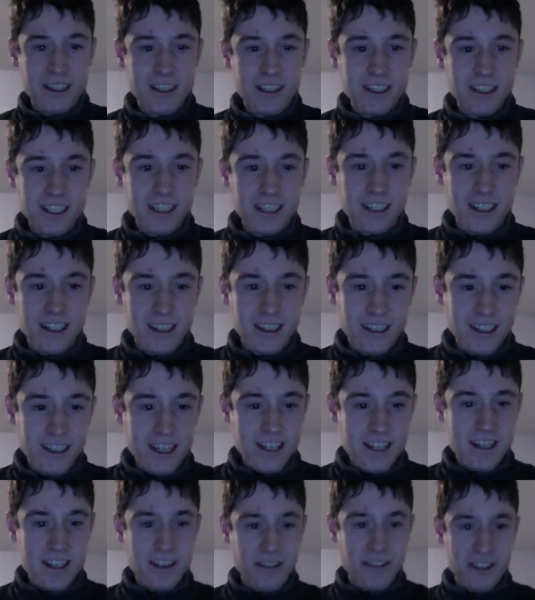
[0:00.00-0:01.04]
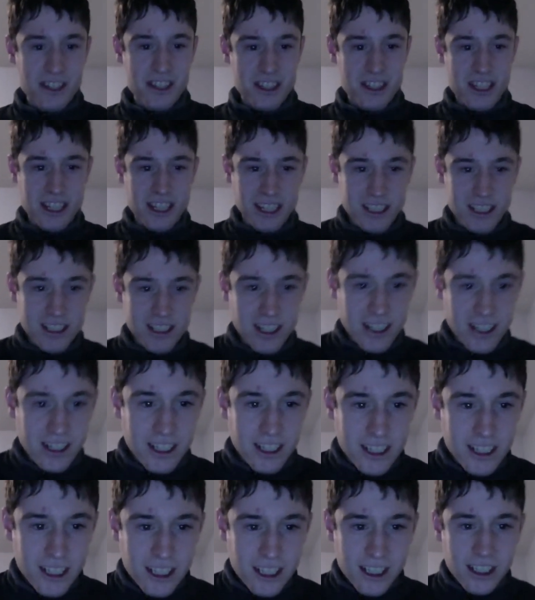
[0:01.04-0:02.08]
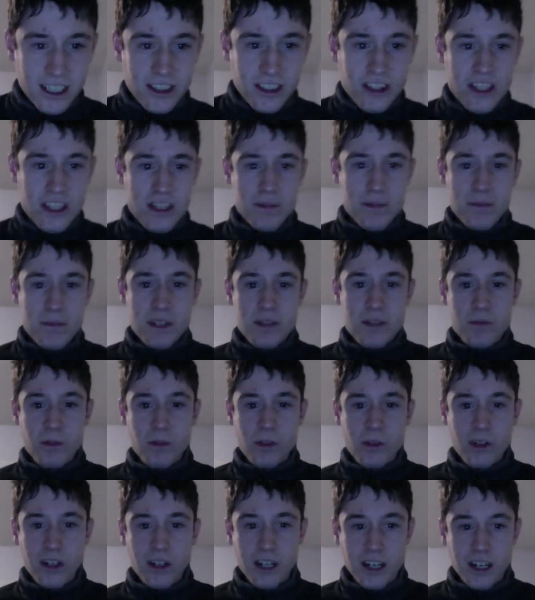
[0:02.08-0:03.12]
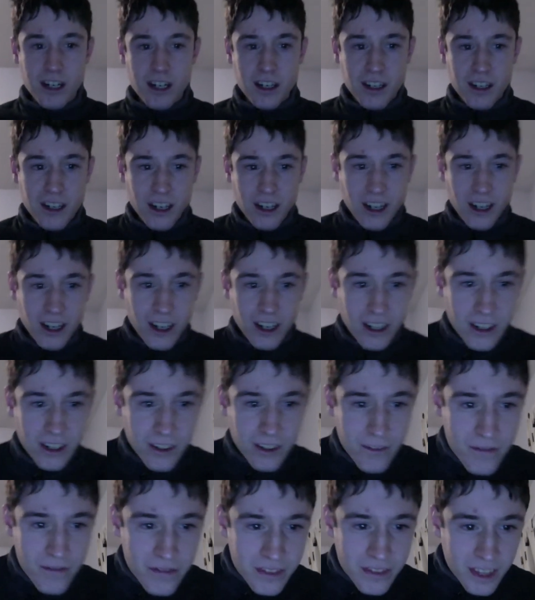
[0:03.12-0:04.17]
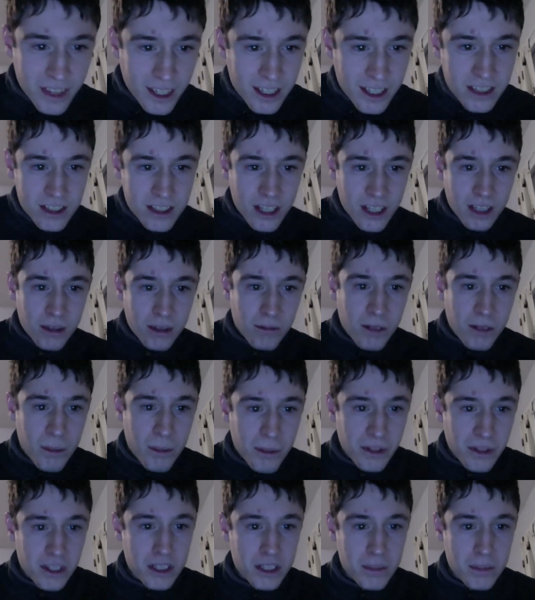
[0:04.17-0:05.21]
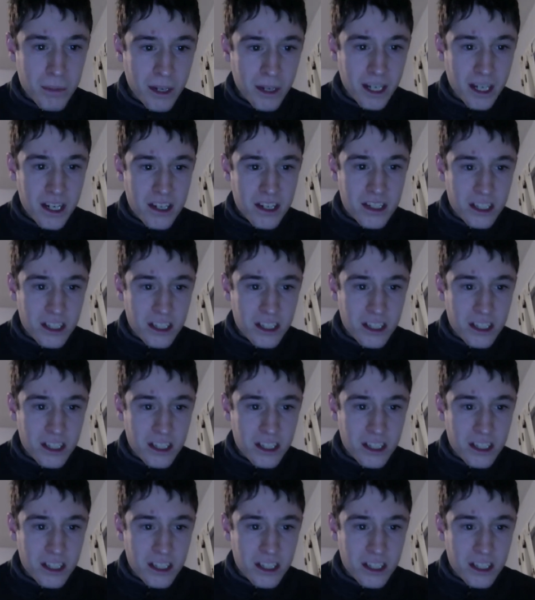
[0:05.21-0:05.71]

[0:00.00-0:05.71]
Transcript: and it definitely sticks. This Means War. Is that the one about the spies?